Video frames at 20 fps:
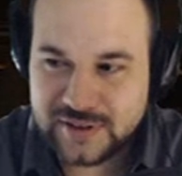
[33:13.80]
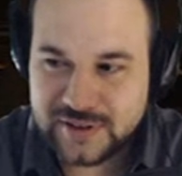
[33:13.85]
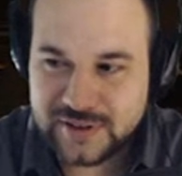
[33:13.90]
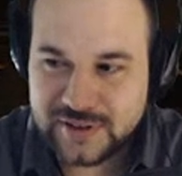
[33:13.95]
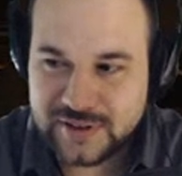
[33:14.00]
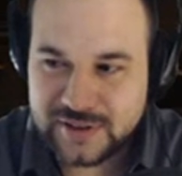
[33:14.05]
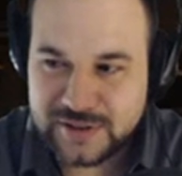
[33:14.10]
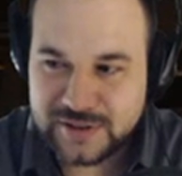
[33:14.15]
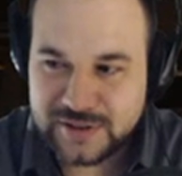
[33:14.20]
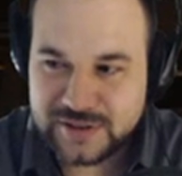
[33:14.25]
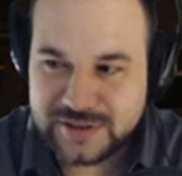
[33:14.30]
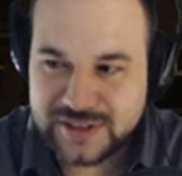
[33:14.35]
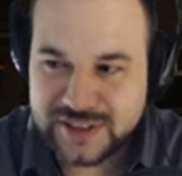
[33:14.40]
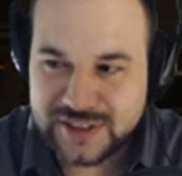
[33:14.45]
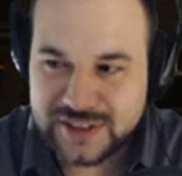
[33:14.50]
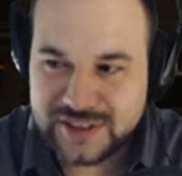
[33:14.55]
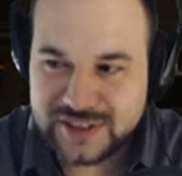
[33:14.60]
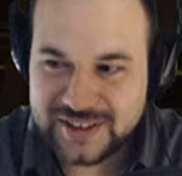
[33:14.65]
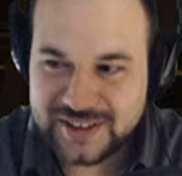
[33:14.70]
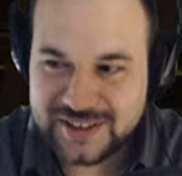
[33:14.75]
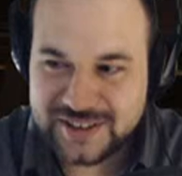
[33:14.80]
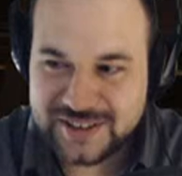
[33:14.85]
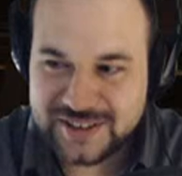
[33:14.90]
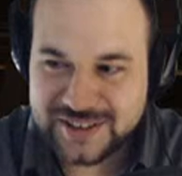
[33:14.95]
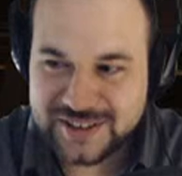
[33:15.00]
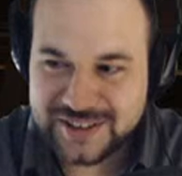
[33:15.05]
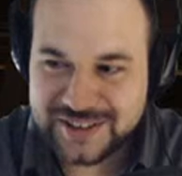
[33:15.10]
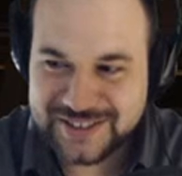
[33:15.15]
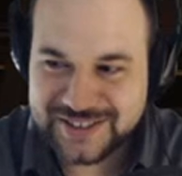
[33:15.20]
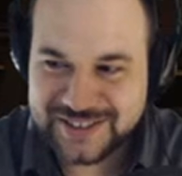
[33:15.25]
Guillotin,
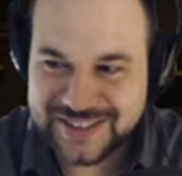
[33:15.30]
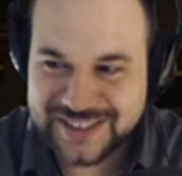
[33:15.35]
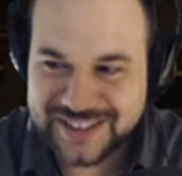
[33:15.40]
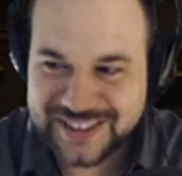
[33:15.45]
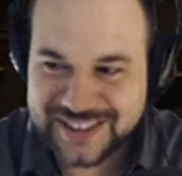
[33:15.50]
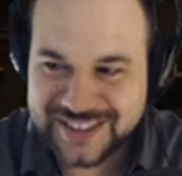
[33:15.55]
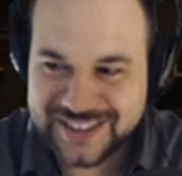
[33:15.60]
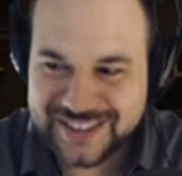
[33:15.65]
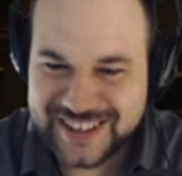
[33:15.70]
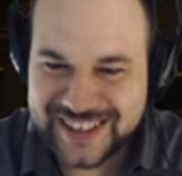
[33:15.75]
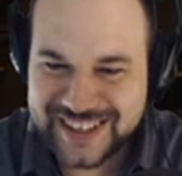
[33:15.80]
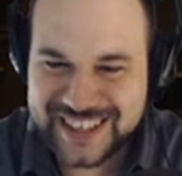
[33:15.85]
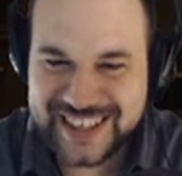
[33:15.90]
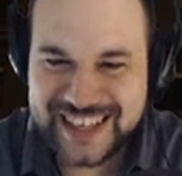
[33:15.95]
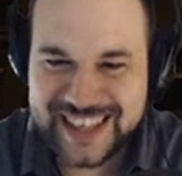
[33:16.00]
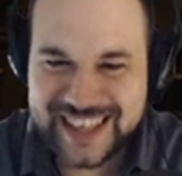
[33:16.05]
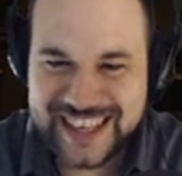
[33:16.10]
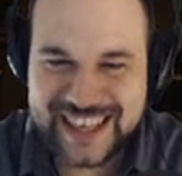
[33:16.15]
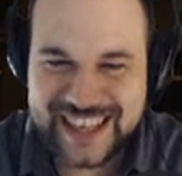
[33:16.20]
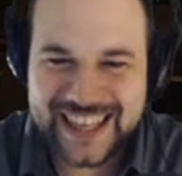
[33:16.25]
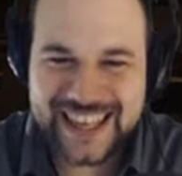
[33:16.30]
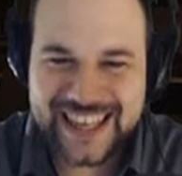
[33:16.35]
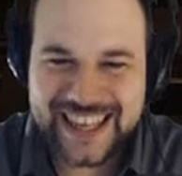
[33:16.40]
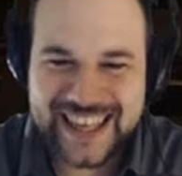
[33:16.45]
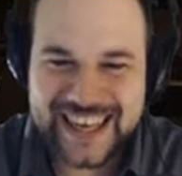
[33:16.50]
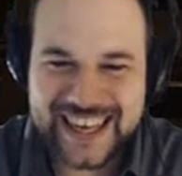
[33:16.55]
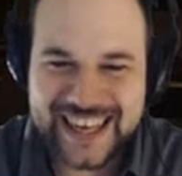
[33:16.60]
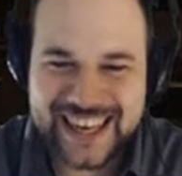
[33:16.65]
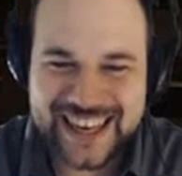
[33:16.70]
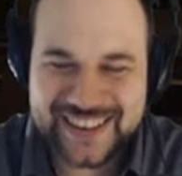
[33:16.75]
not guillotine, right?
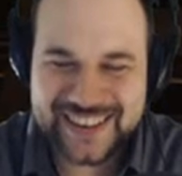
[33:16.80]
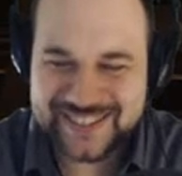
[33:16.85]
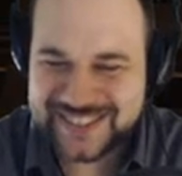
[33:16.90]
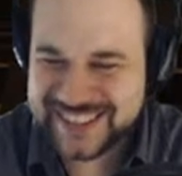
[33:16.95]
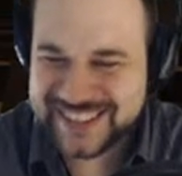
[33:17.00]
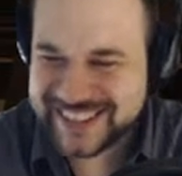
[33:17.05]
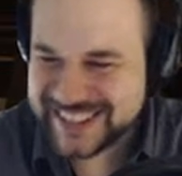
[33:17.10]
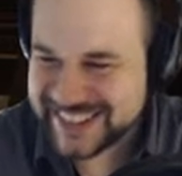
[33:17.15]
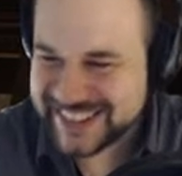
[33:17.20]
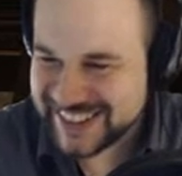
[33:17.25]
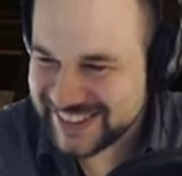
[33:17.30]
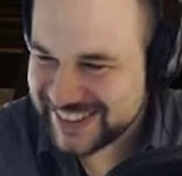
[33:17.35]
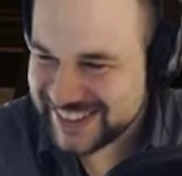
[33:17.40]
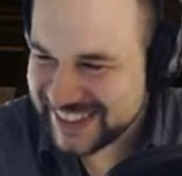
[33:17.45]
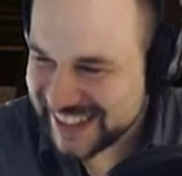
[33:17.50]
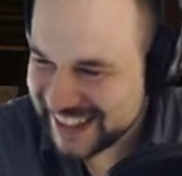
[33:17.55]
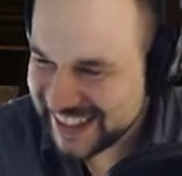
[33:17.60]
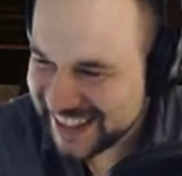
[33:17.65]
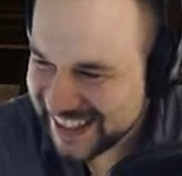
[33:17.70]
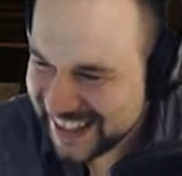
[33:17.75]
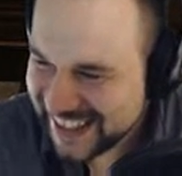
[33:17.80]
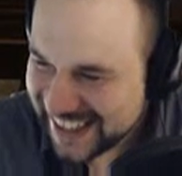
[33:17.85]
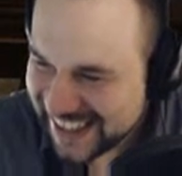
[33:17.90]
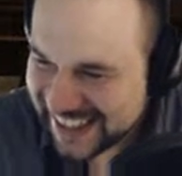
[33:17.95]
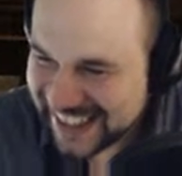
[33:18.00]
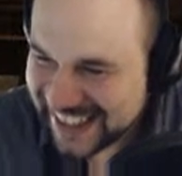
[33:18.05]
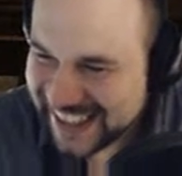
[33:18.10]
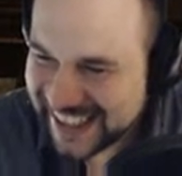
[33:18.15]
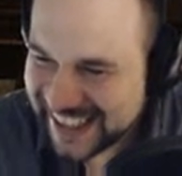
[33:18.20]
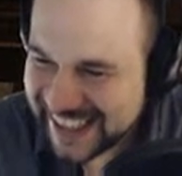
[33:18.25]
I'm sorry.
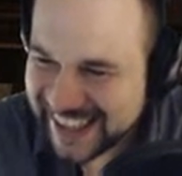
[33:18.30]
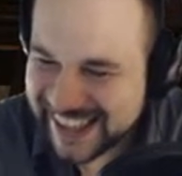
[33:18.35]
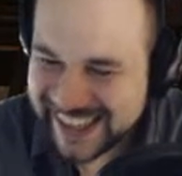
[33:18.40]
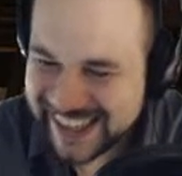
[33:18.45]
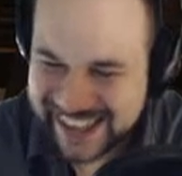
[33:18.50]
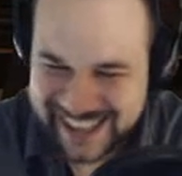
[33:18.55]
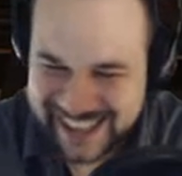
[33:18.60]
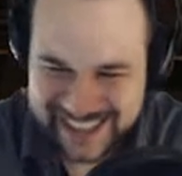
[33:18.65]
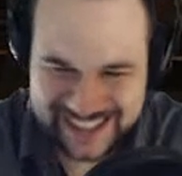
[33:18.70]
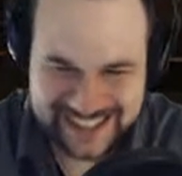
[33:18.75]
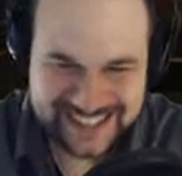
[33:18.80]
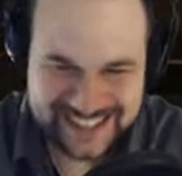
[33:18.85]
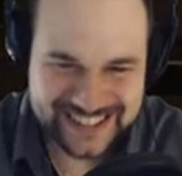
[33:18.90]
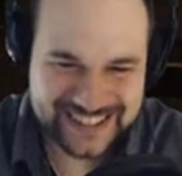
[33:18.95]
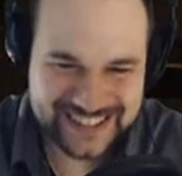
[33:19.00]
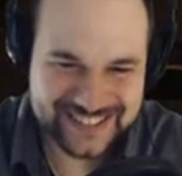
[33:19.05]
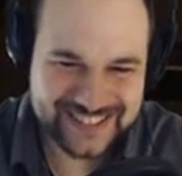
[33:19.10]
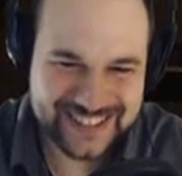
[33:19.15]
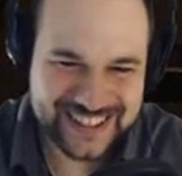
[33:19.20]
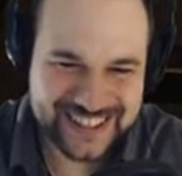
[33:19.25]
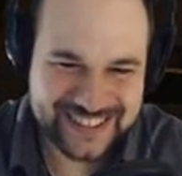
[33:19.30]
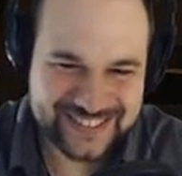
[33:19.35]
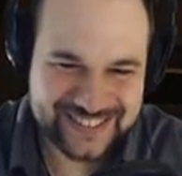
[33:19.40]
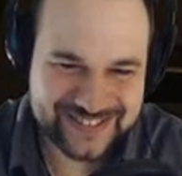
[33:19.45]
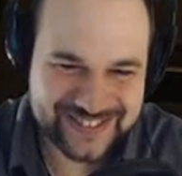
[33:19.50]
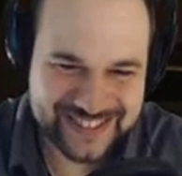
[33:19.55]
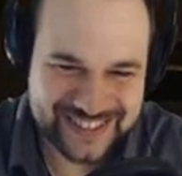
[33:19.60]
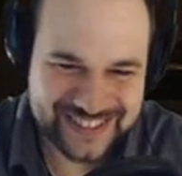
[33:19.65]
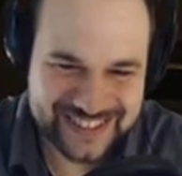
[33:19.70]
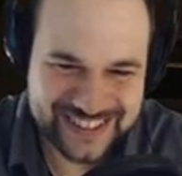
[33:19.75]
Yes, you're right,
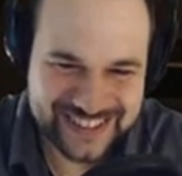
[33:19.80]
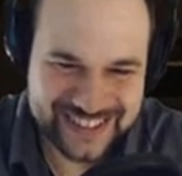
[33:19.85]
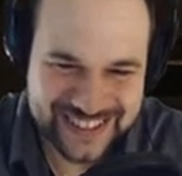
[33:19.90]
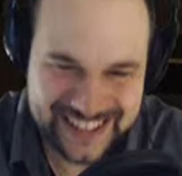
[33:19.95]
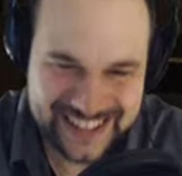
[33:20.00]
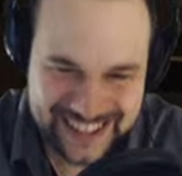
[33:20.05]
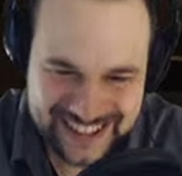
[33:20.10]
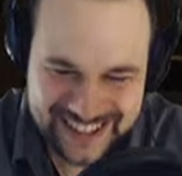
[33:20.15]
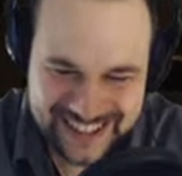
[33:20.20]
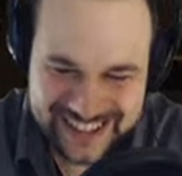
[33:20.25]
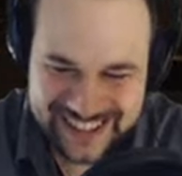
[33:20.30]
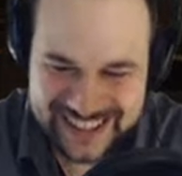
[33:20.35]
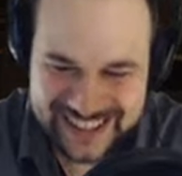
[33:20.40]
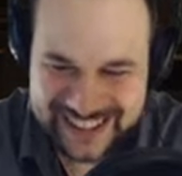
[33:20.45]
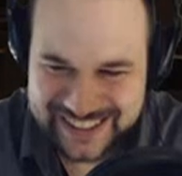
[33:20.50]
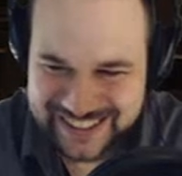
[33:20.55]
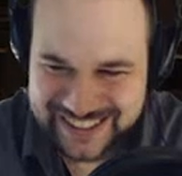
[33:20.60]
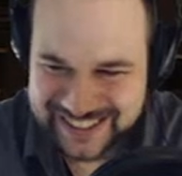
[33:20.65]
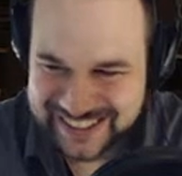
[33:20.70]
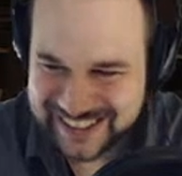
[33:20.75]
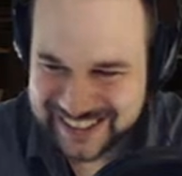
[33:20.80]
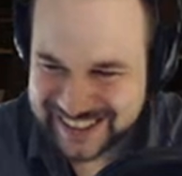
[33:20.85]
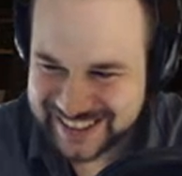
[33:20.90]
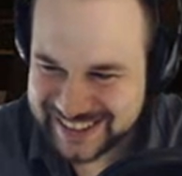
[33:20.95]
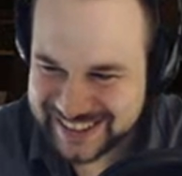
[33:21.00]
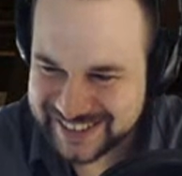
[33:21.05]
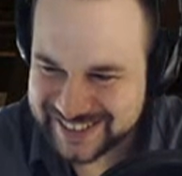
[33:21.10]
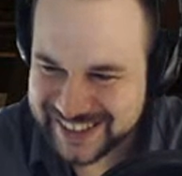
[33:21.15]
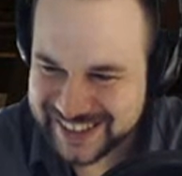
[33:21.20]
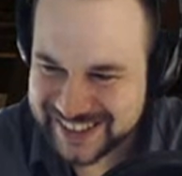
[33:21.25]
of course. Good that you
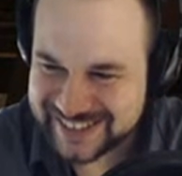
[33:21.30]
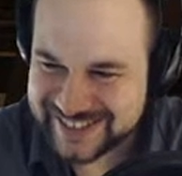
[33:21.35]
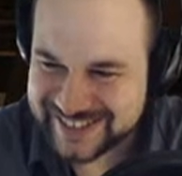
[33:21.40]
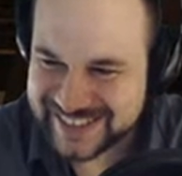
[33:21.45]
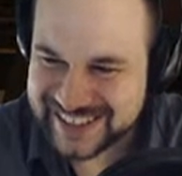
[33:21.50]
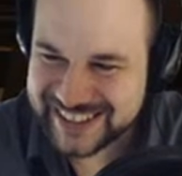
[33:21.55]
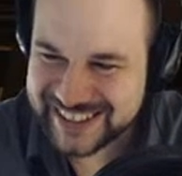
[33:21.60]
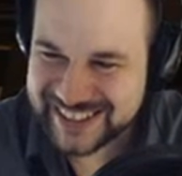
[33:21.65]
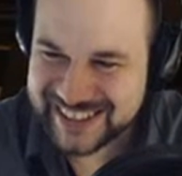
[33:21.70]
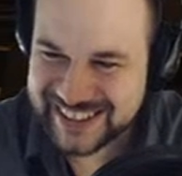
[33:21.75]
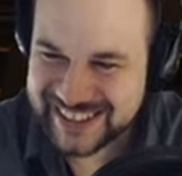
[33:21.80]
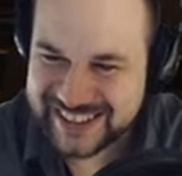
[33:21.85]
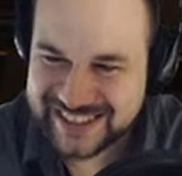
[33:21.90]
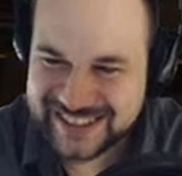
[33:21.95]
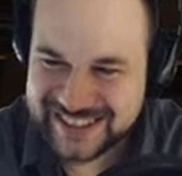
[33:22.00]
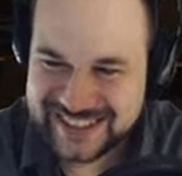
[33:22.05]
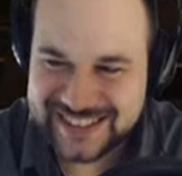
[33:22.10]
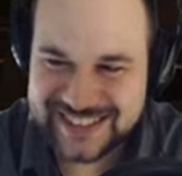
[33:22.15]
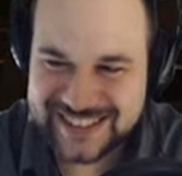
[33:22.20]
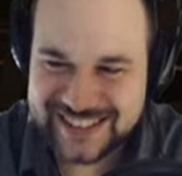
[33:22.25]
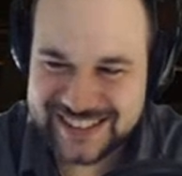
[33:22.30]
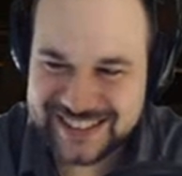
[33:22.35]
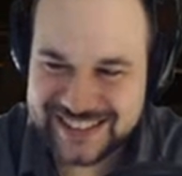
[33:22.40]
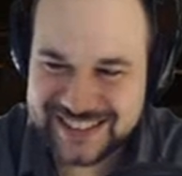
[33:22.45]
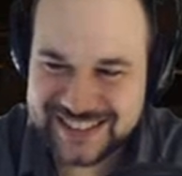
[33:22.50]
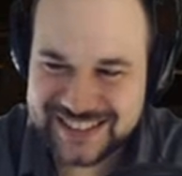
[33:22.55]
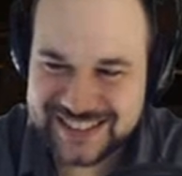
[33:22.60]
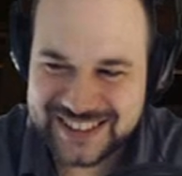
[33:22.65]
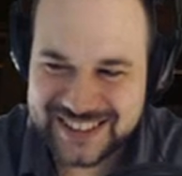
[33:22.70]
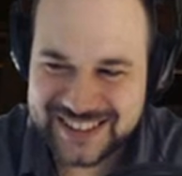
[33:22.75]
correct me. Yes.
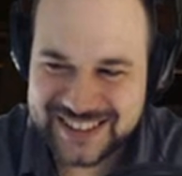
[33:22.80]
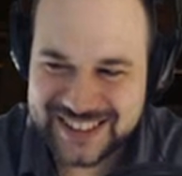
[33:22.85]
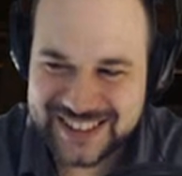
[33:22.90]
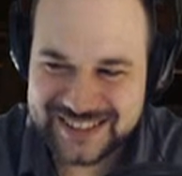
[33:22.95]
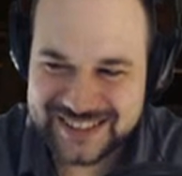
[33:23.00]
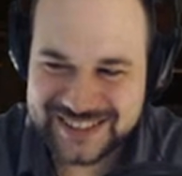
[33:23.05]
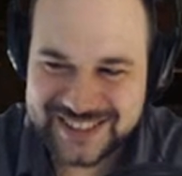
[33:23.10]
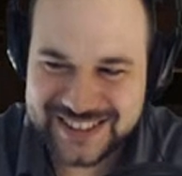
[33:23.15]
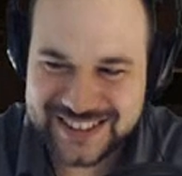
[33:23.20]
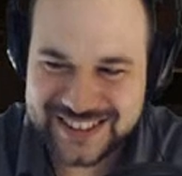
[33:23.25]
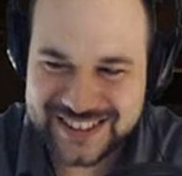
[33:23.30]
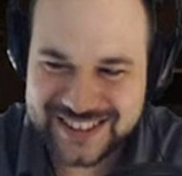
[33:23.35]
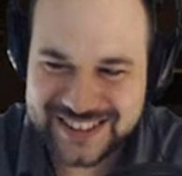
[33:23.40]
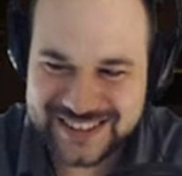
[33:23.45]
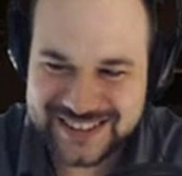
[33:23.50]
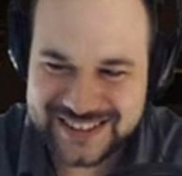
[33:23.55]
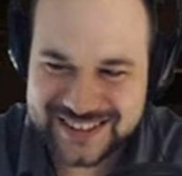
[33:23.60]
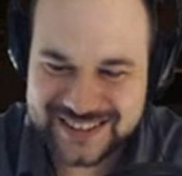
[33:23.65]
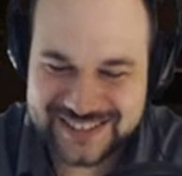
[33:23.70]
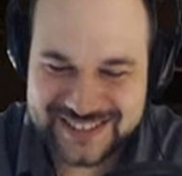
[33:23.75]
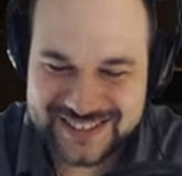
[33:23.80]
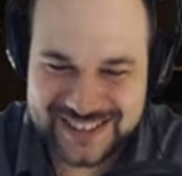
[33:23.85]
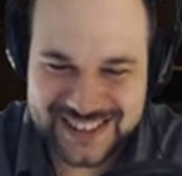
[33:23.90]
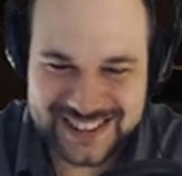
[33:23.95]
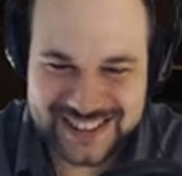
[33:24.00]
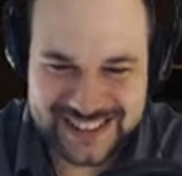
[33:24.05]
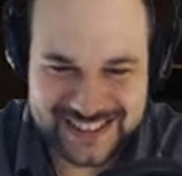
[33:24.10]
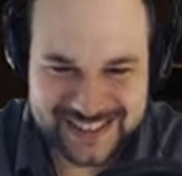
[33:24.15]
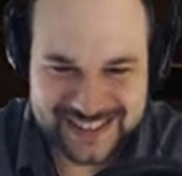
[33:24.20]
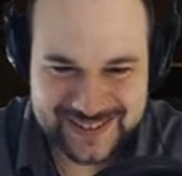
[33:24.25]
Guillotin, right?